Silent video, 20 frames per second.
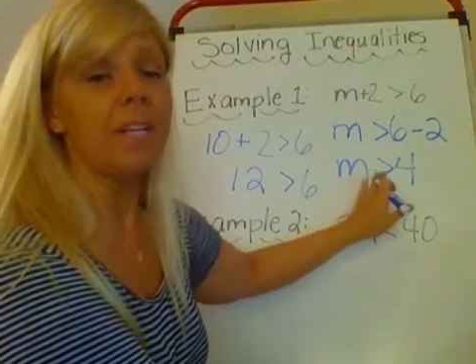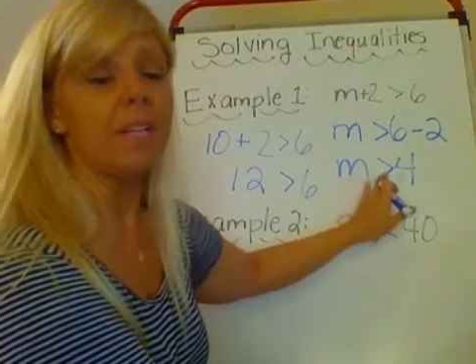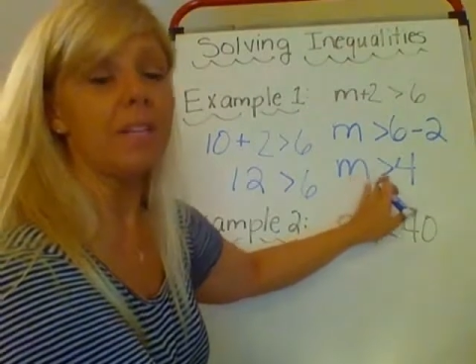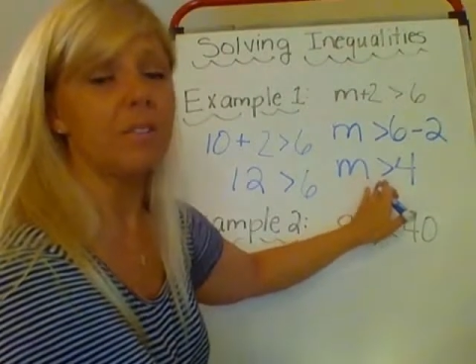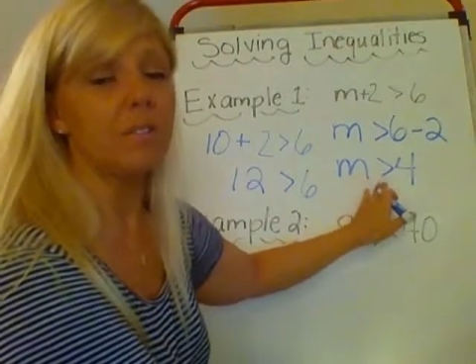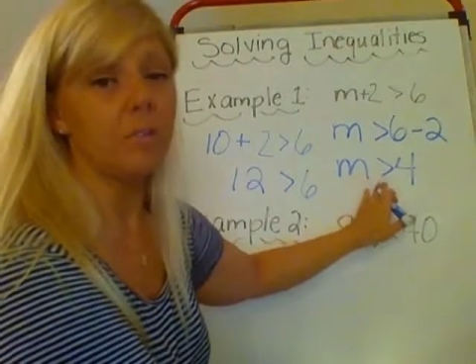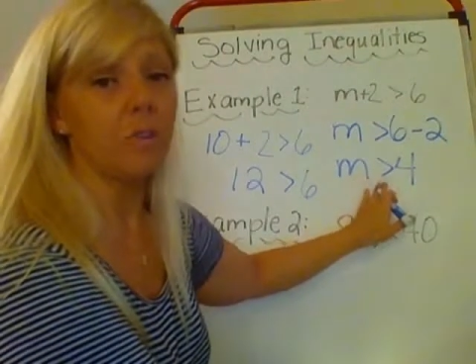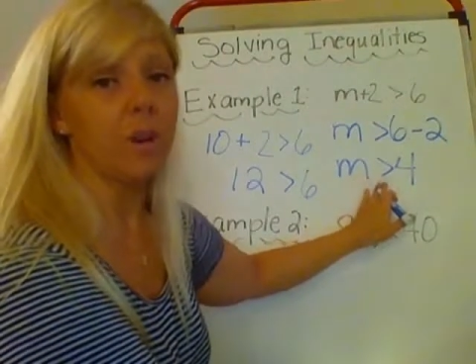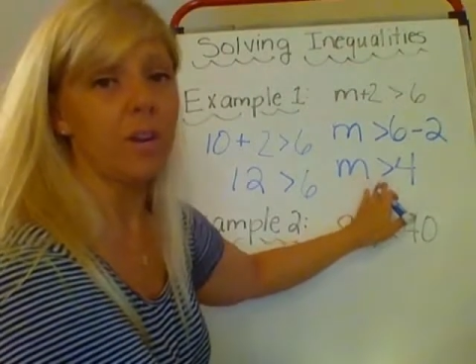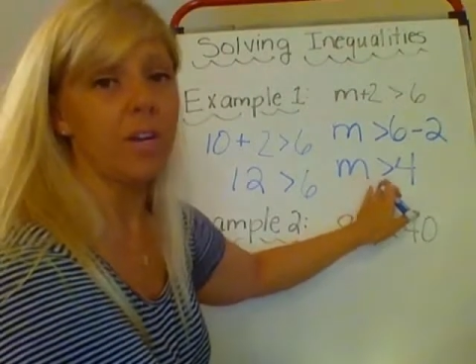
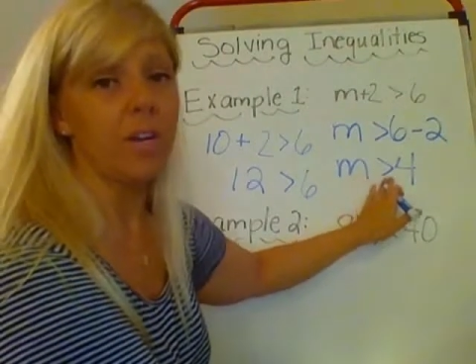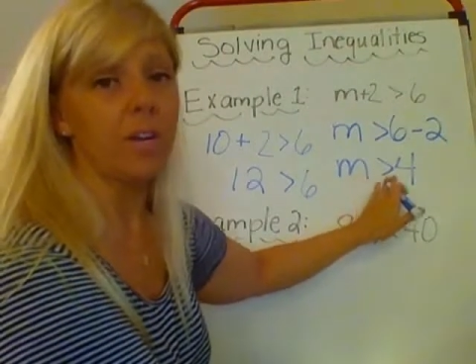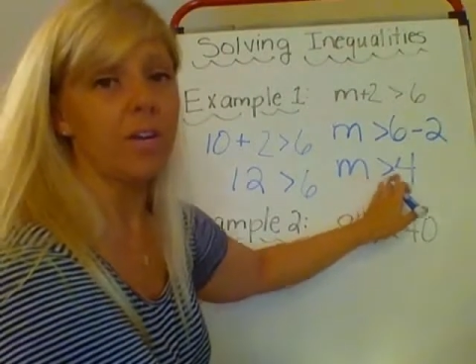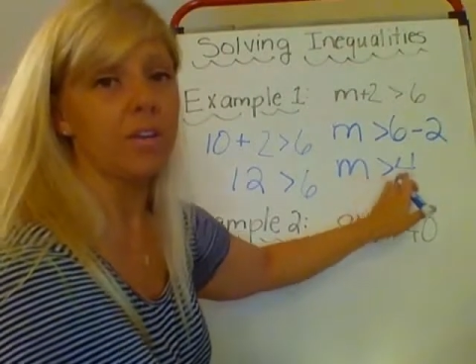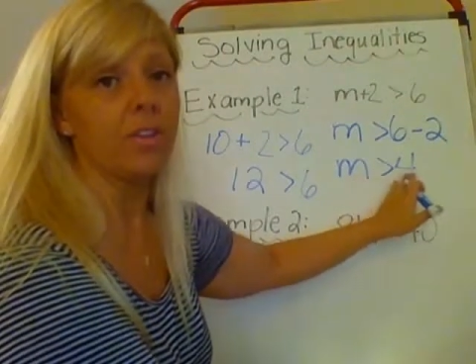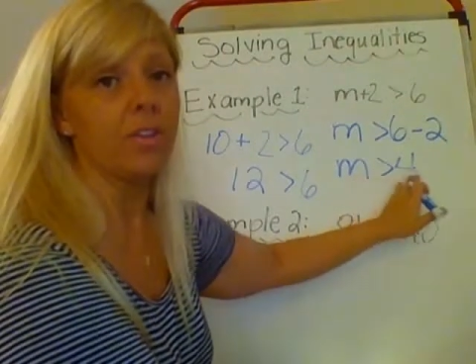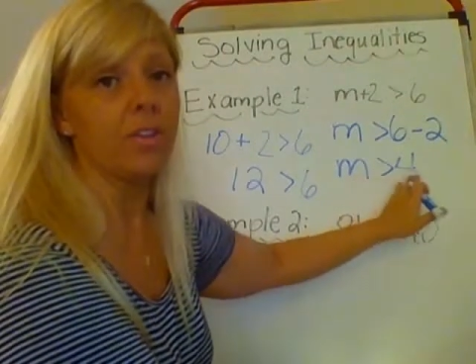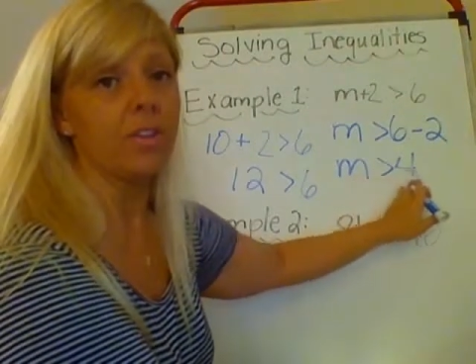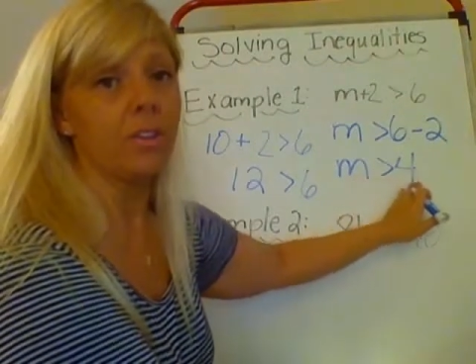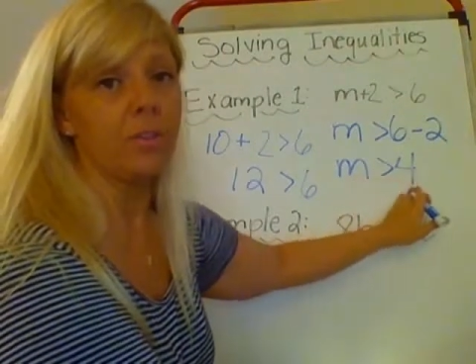is
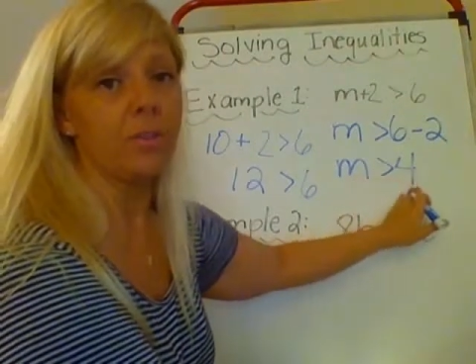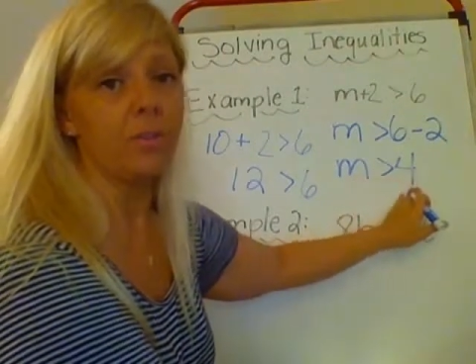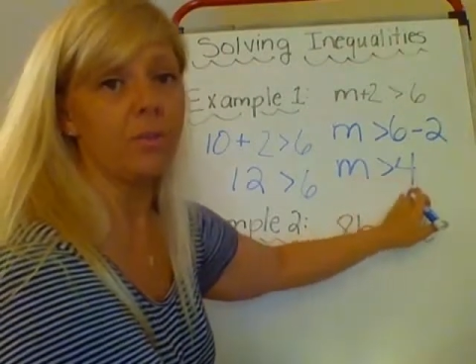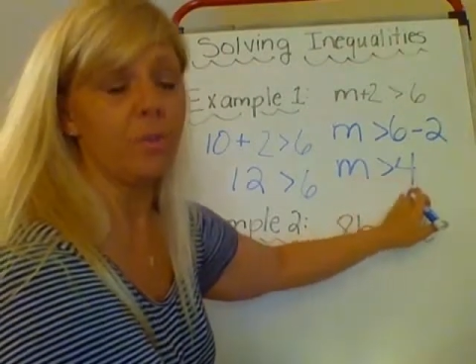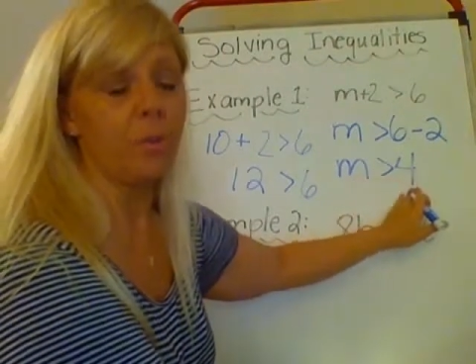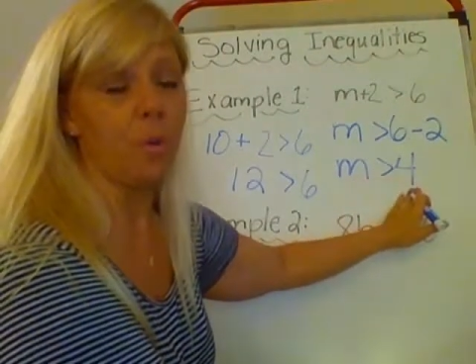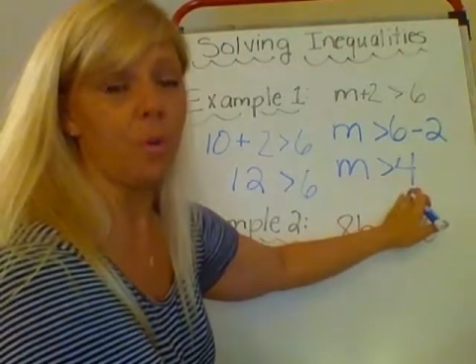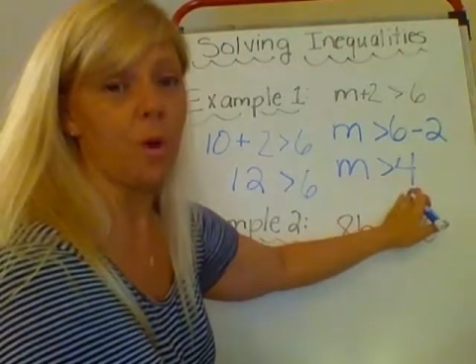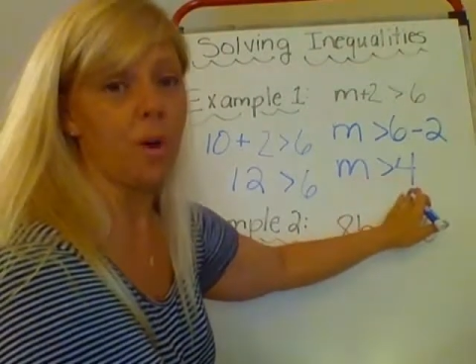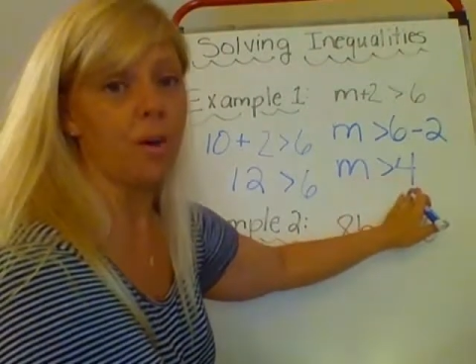greater than
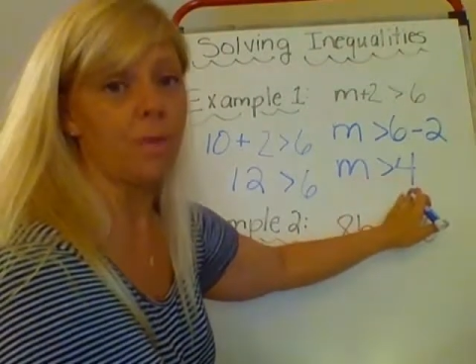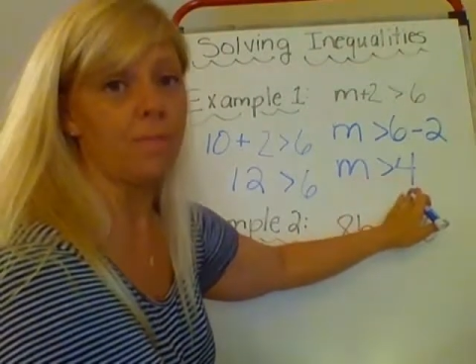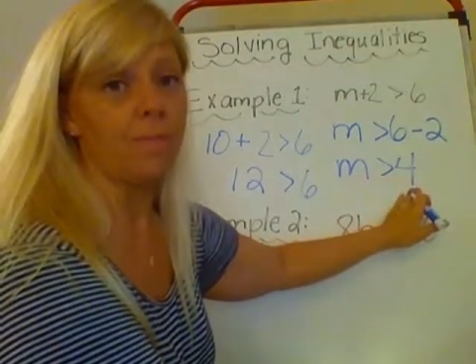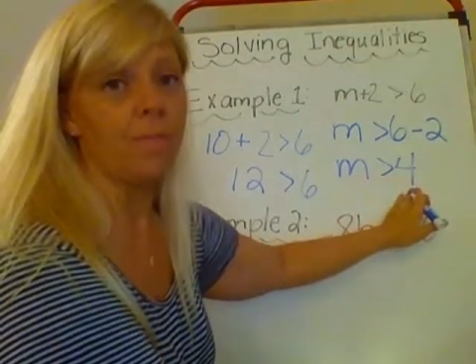4.